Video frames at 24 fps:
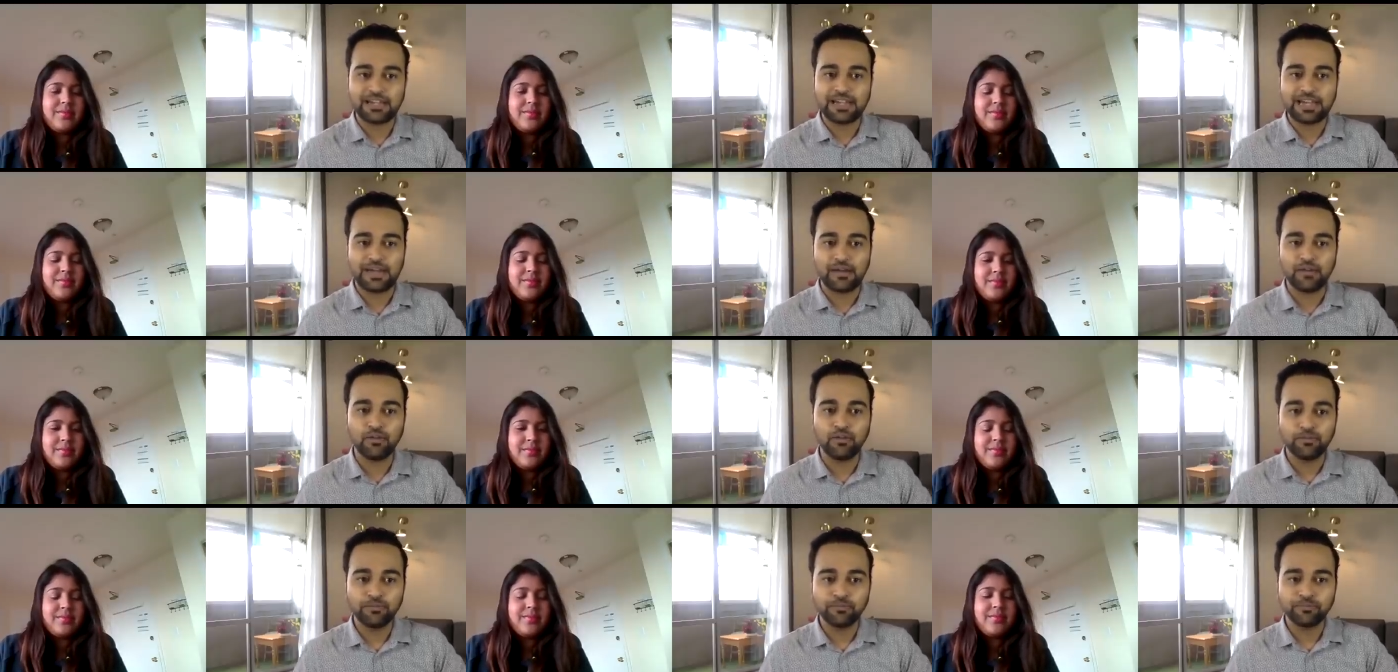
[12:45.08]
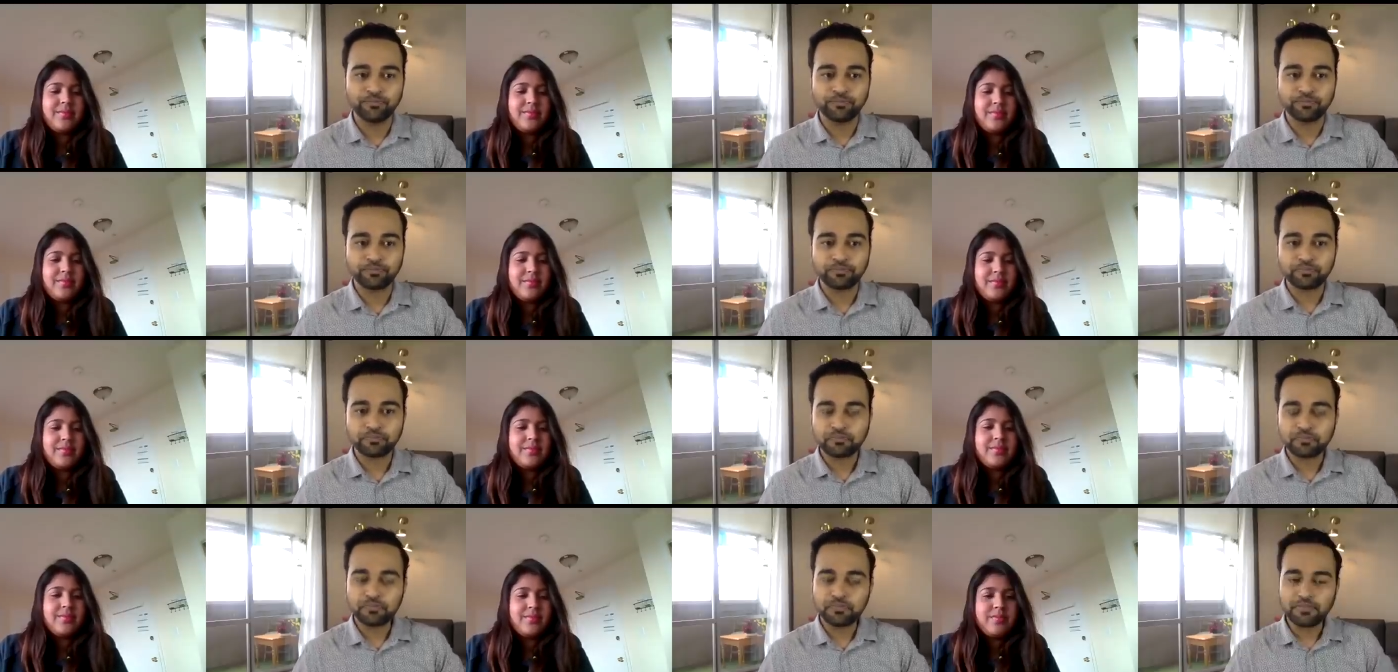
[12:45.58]
Speaker 1: now,
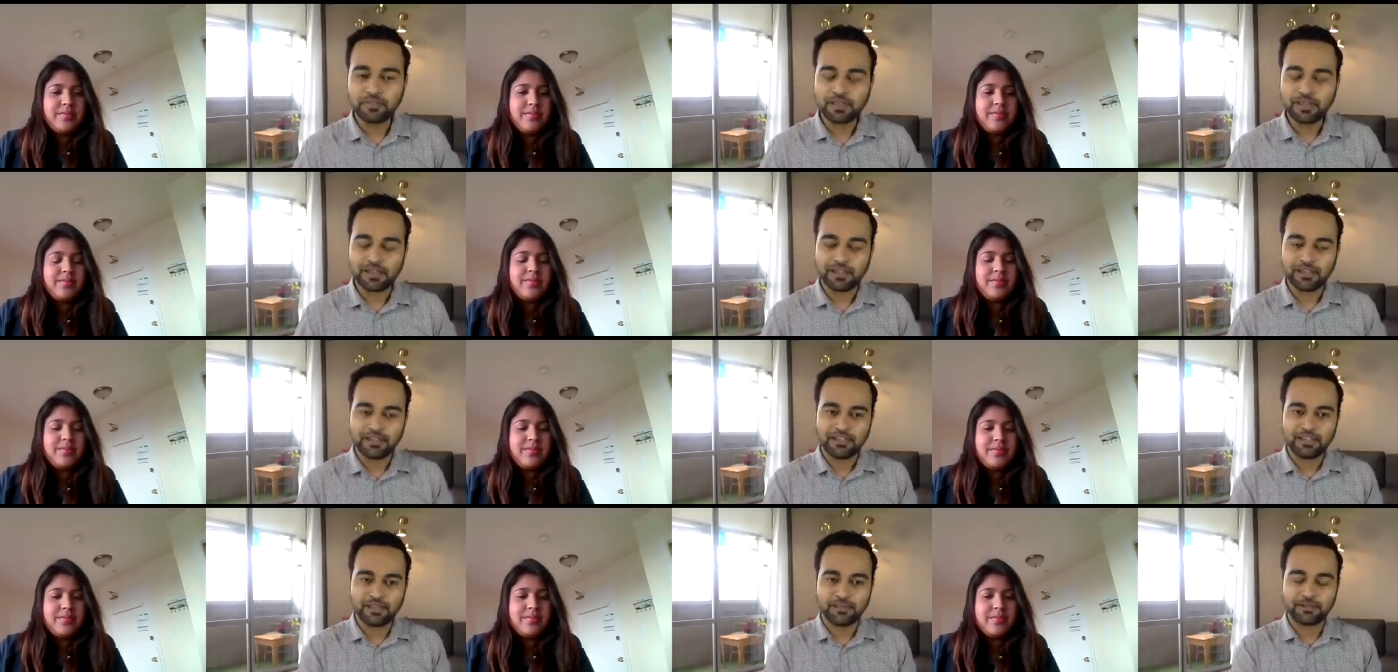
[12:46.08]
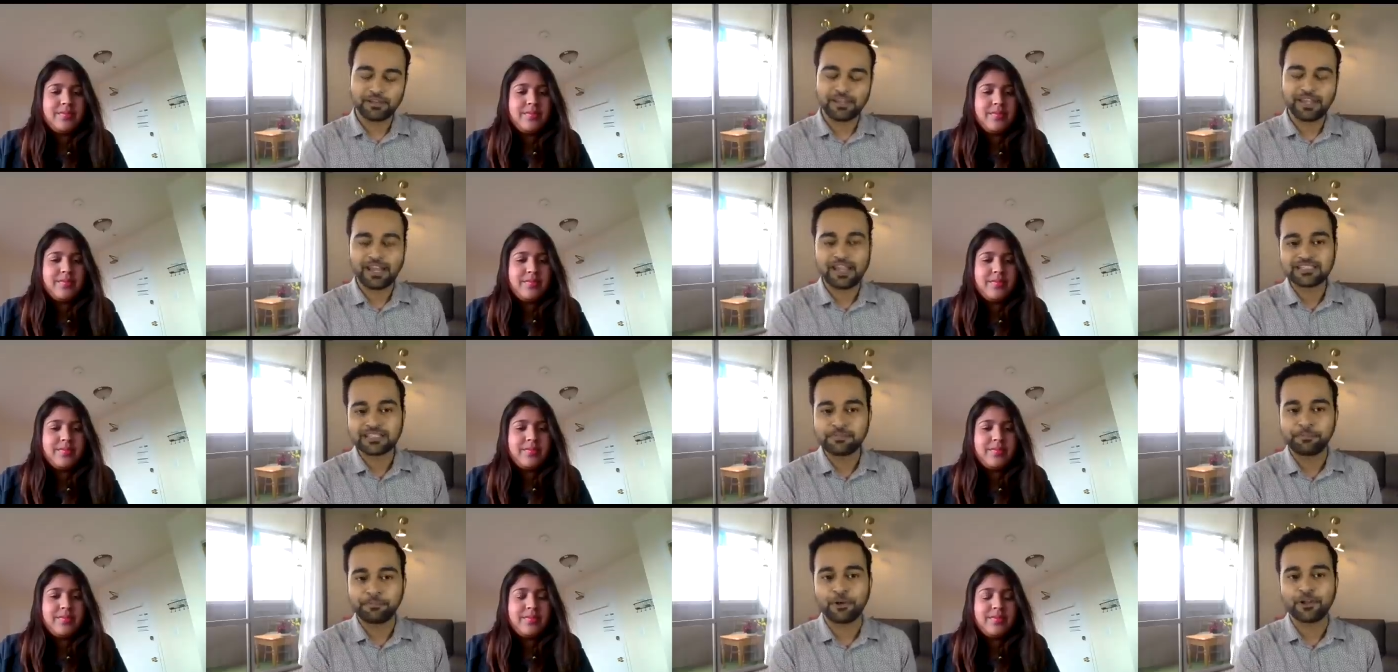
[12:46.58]
there, there
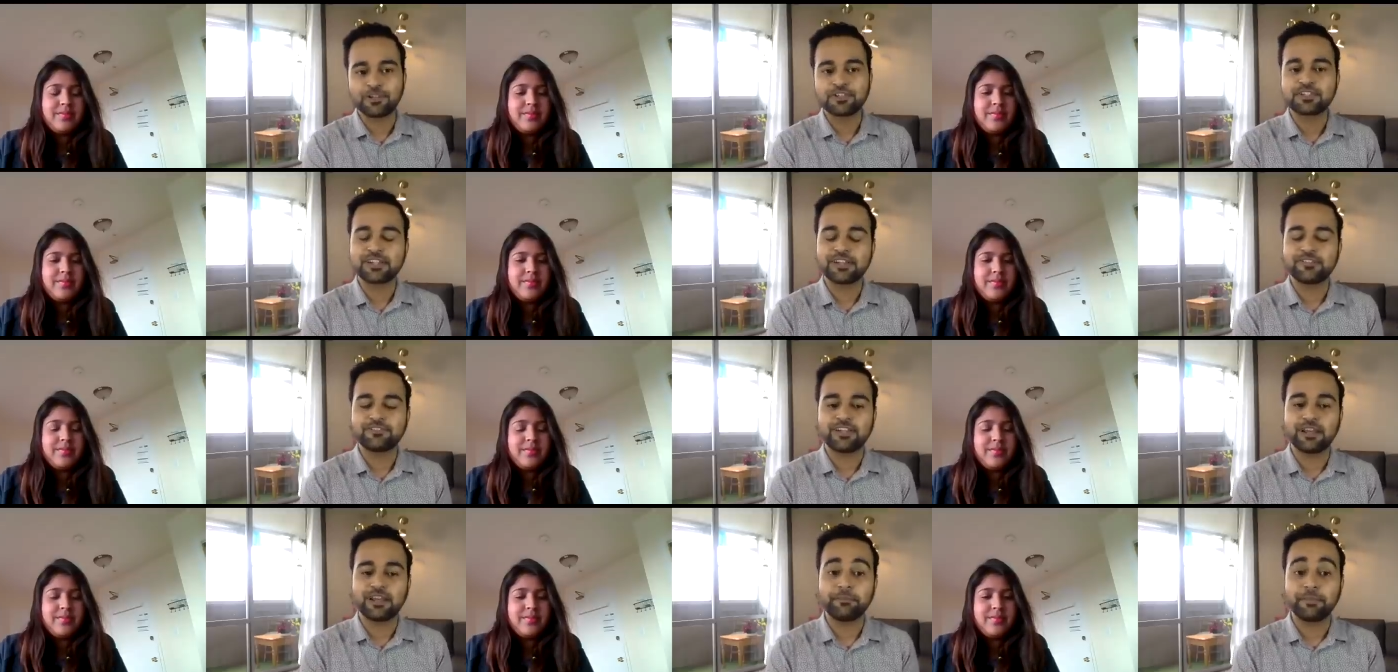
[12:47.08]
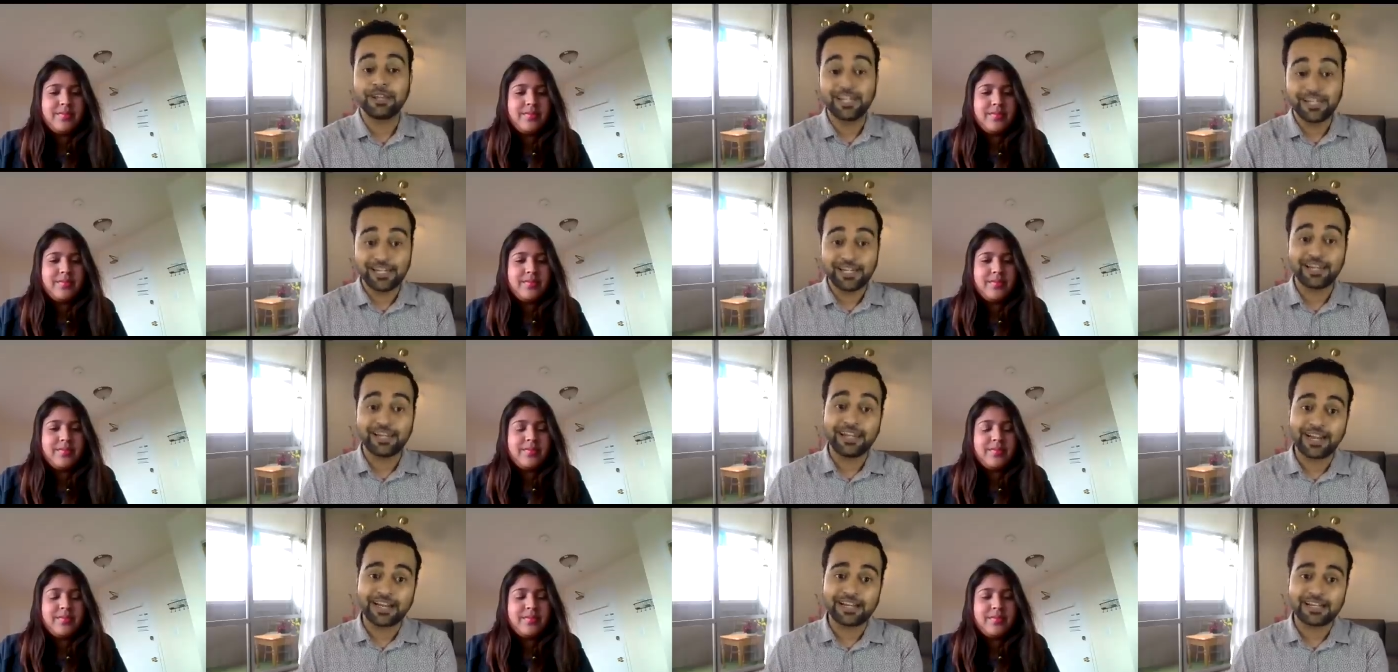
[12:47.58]
are some positives. There are
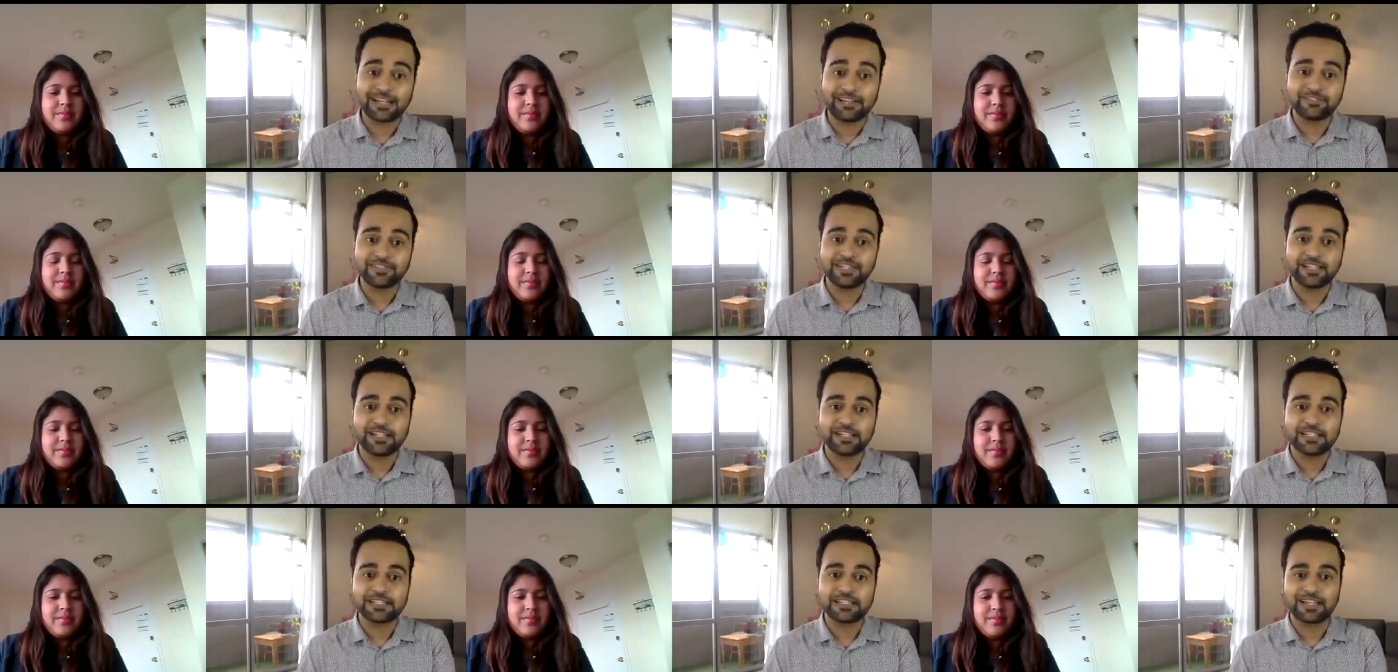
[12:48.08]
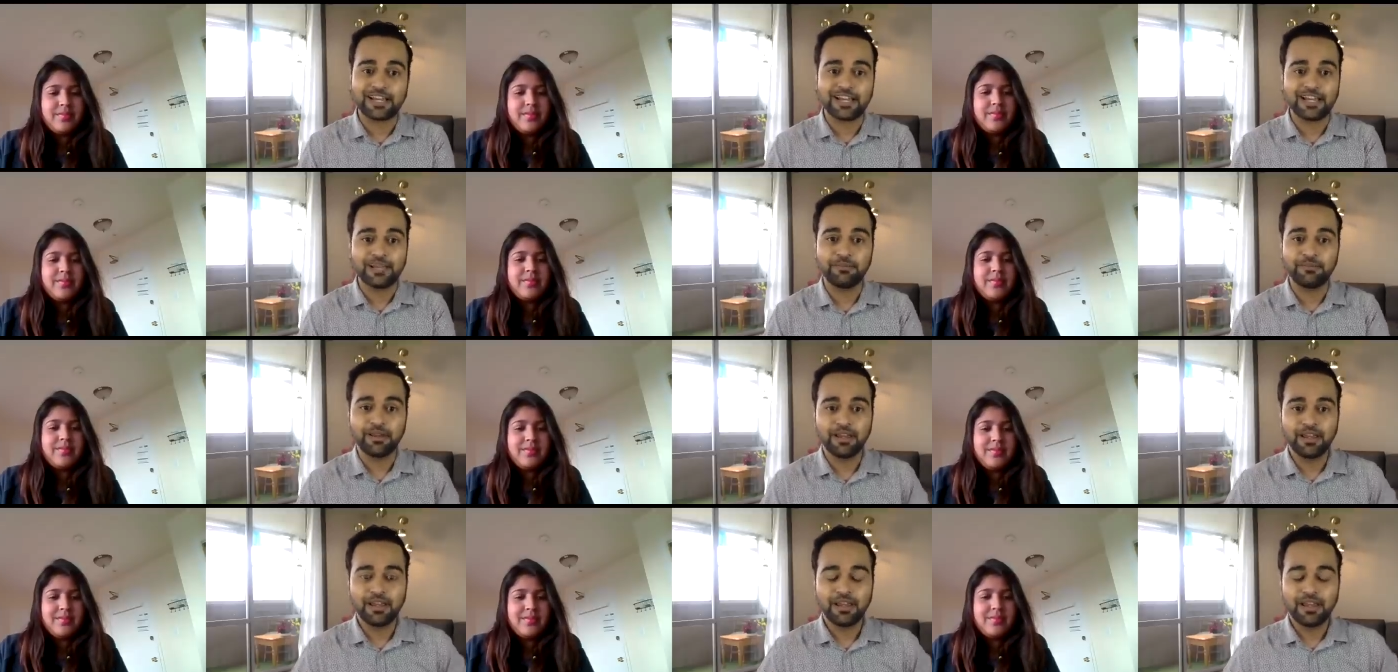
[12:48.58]
many negatives at this
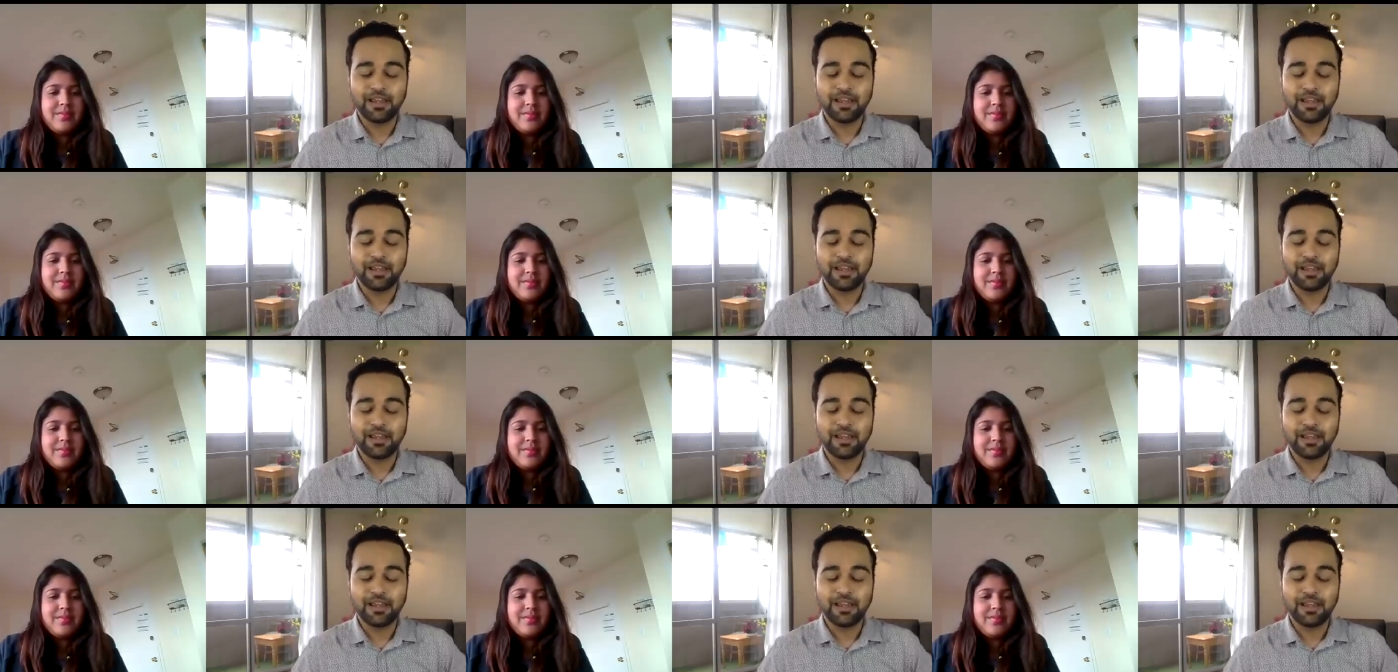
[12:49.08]
time.